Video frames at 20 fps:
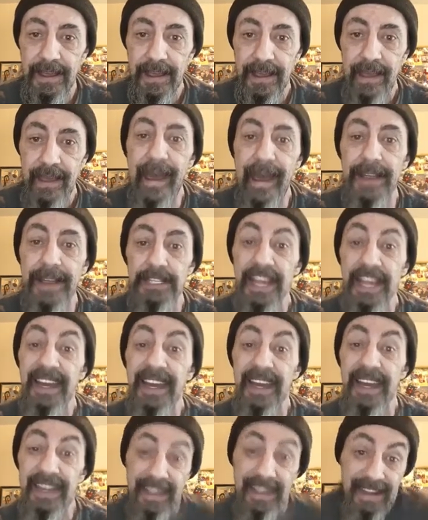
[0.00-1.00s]
as
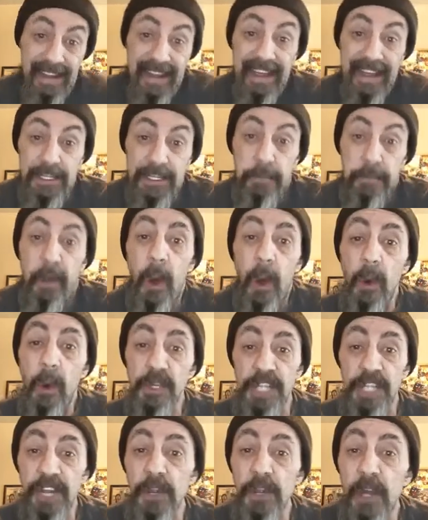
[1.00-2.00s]
it's
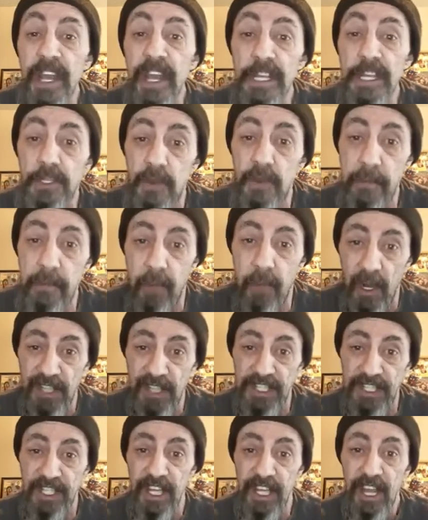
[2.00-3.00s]
posed in their history
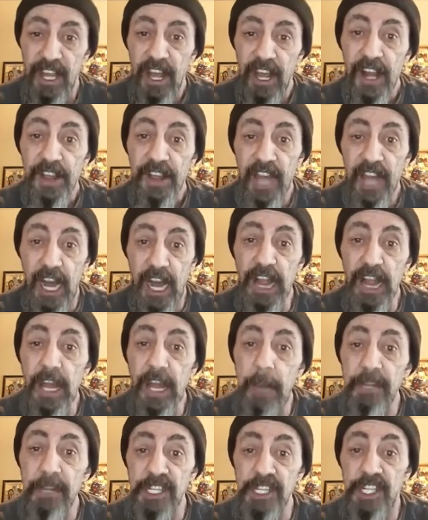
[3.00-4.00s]
books, that
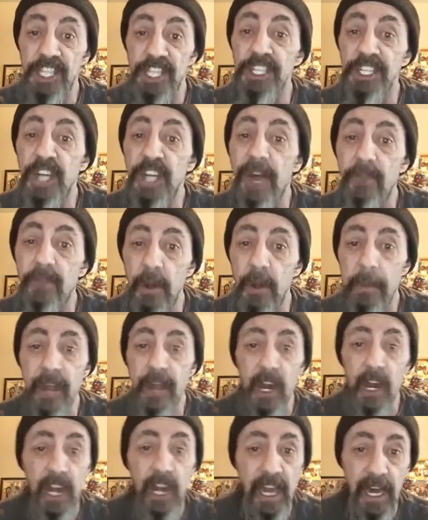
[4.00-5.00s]
Columbus discovered
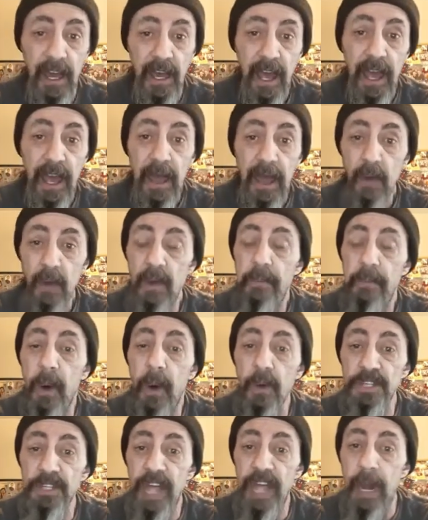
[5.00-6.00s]
America. It would
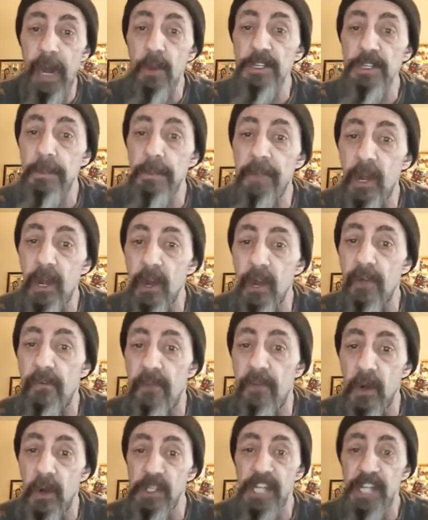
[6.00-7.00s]
pose that it was America
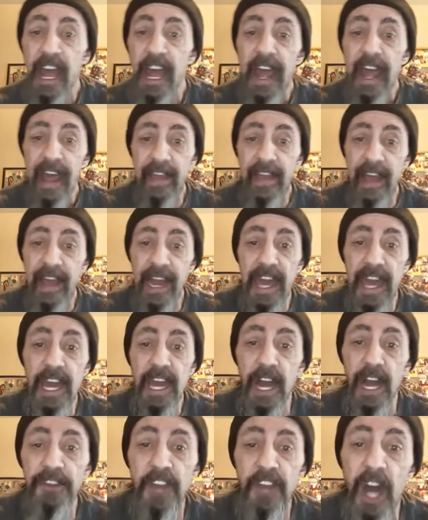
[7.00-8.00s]
first and that he
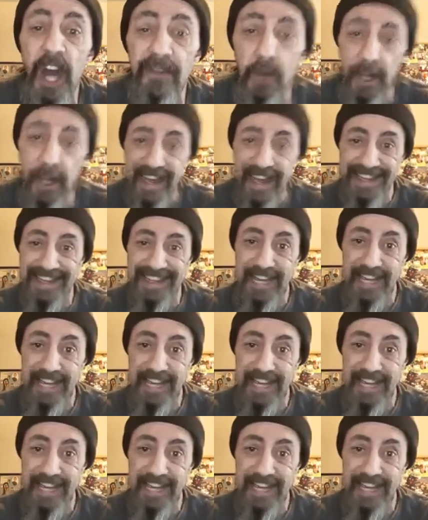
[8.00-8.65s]
uncovered it.